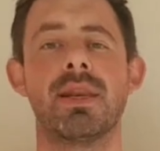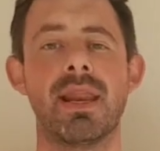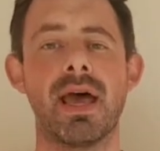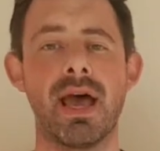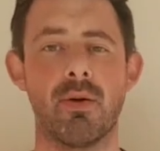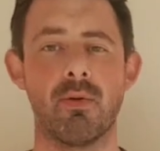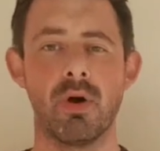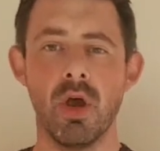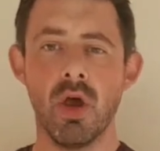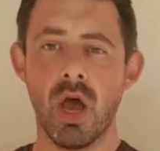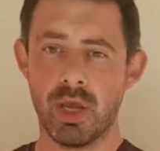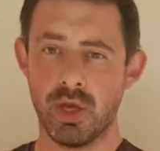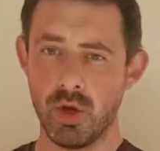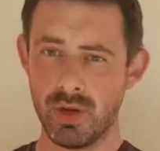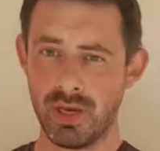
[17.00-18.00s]
Now
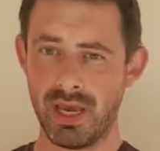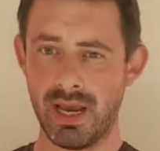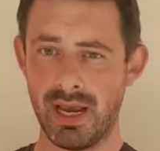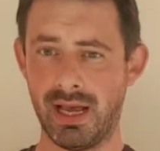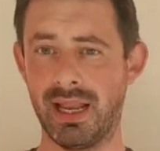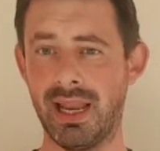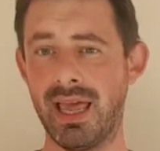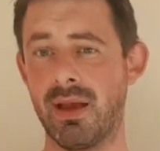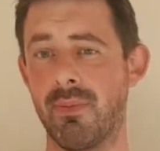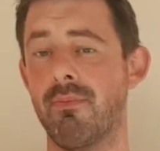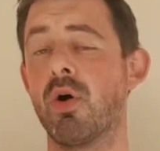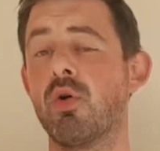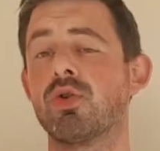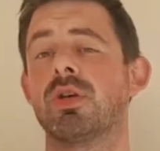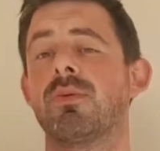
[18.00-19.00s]
you can click
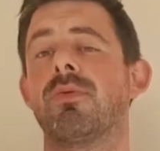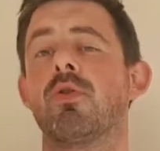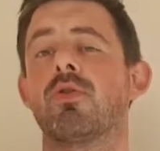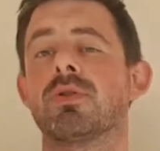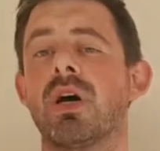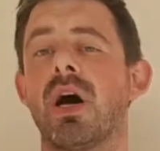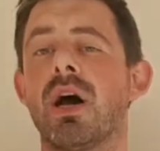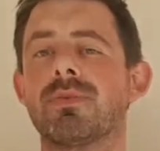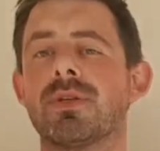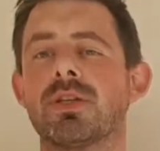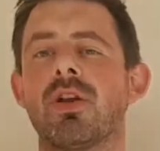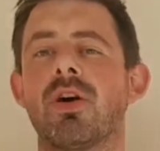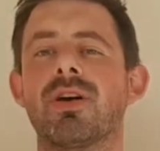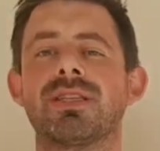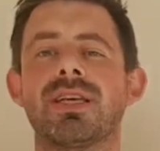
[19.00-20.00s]
multiple times
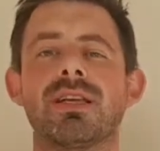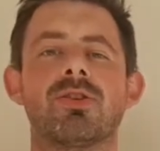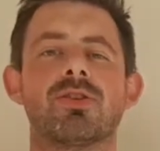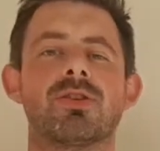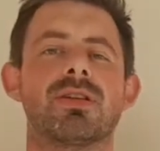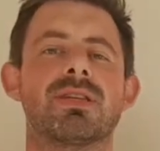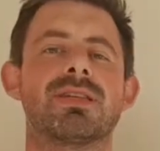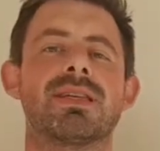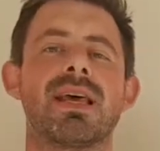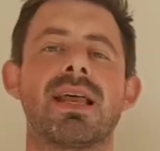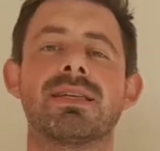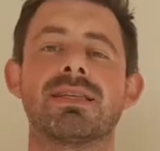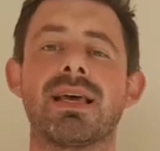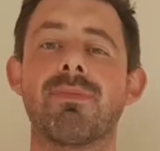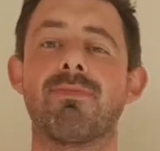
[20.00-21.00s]
as long as it doesn't
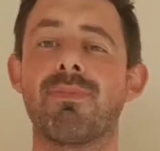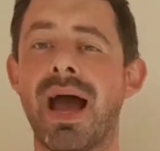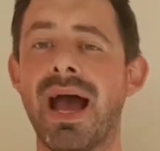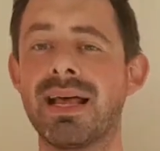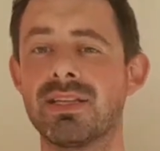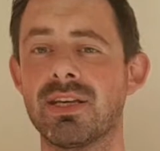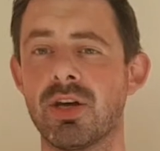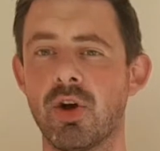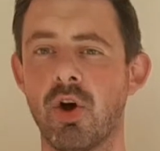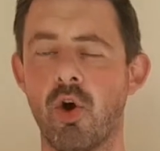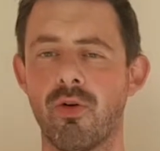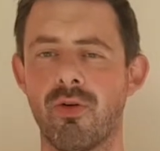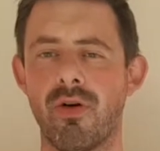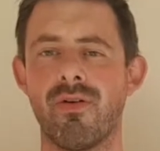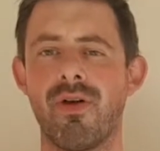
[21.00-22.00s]
sense a pattern
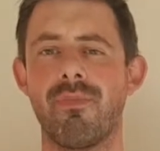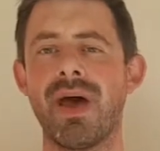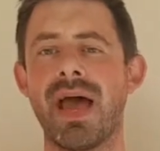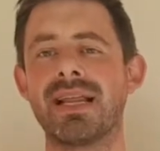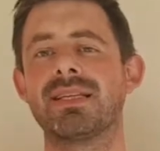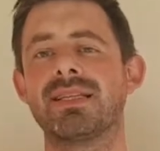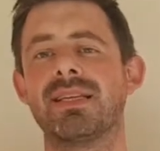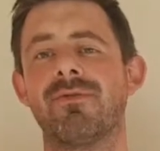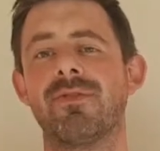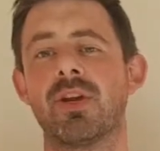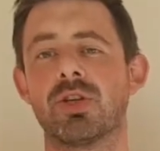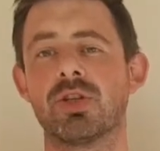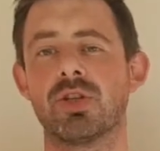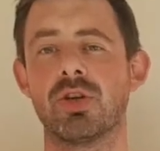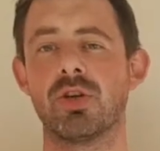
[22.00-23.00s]
or a
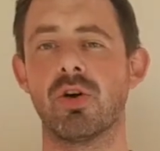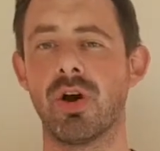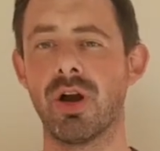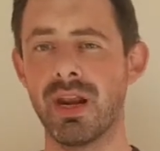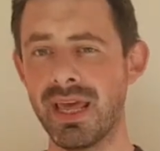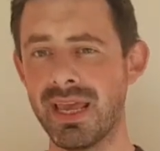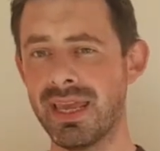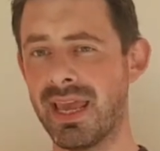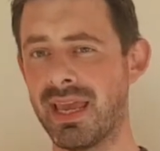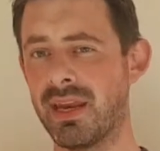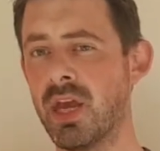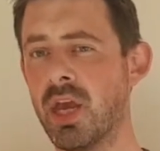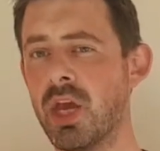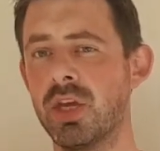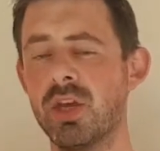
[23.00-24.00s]
repetitiveness to your clicking.